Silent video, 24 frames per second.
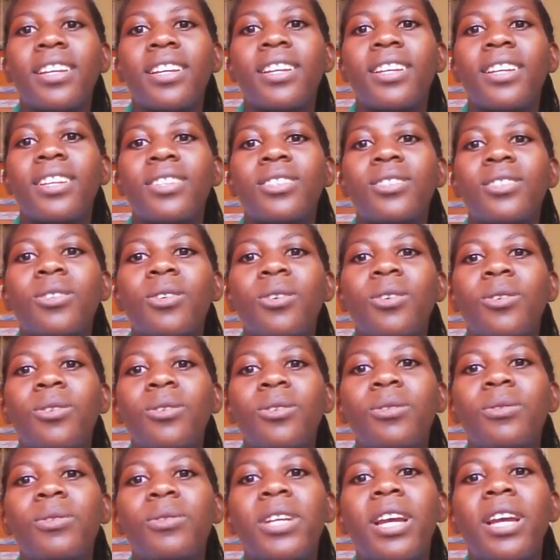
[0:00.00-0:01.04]
so
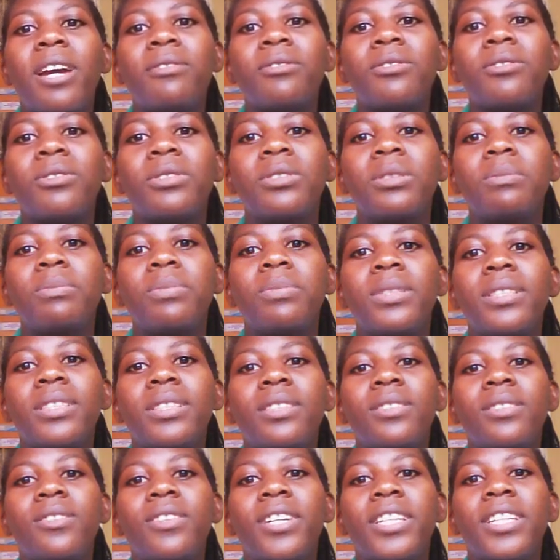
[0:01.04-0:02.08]
we have to
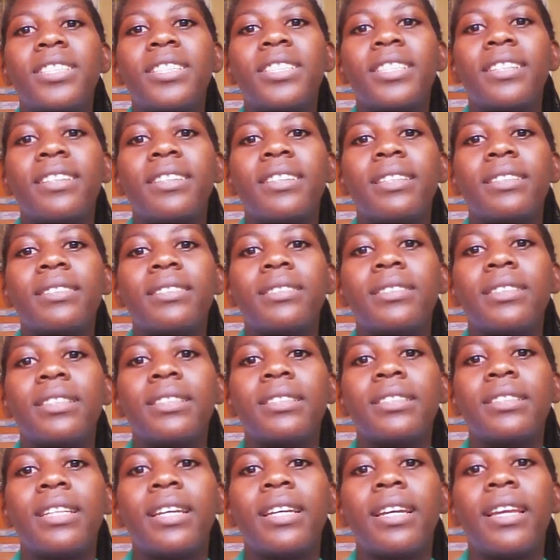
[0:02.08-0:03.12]
repeat writing this
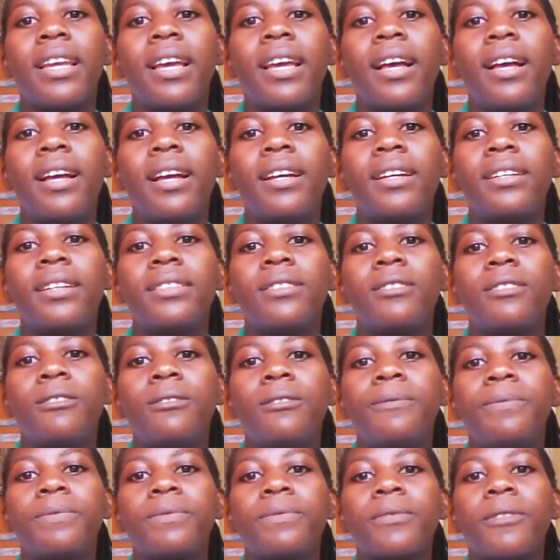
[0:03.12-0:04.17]
entire
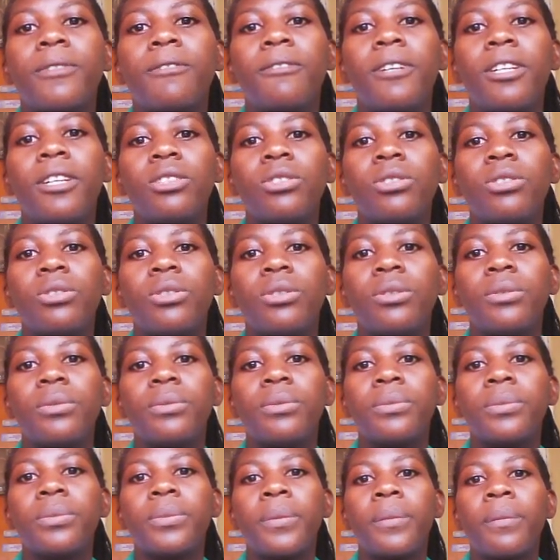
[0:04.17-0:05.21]
function.
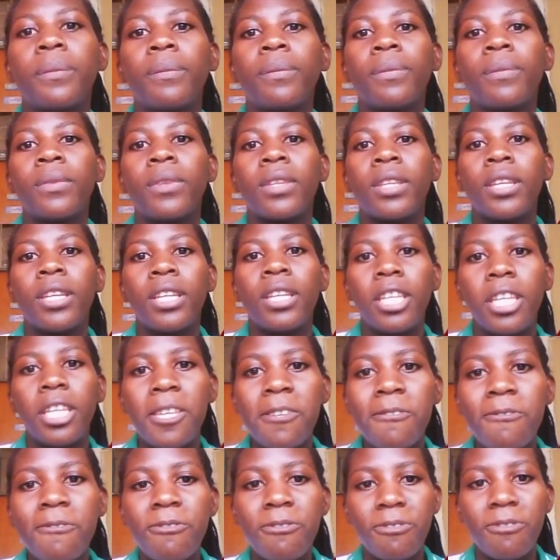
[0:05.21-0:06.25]

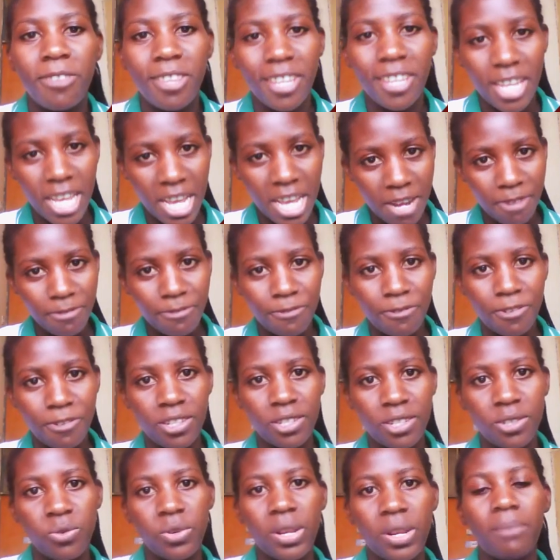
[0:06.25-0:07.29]
If the
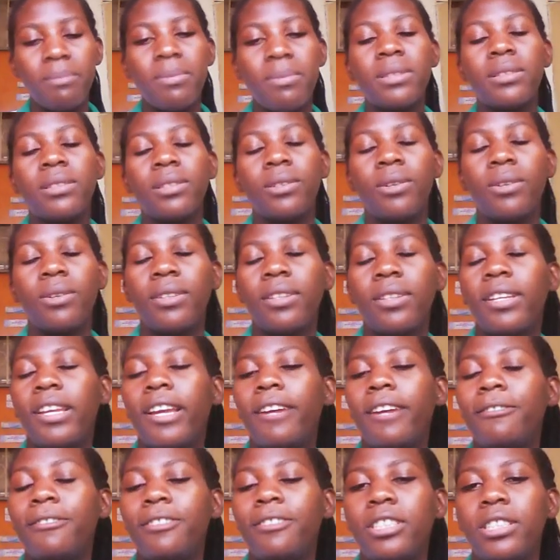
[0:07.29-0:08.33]
average, we are basing on the
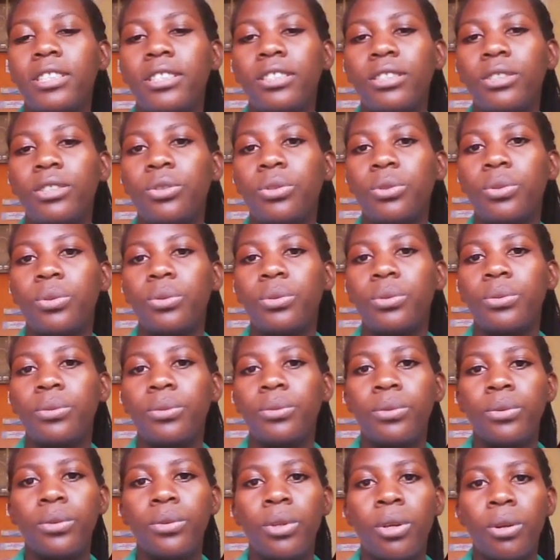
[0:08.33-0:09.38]
average to
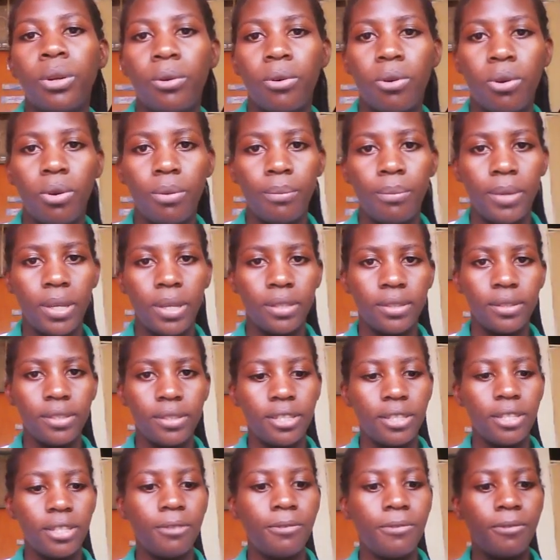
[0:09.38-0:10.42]
comment.
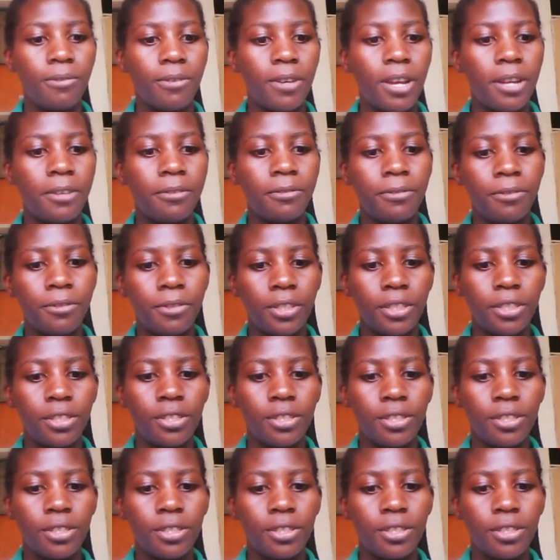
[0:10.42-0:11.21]
If average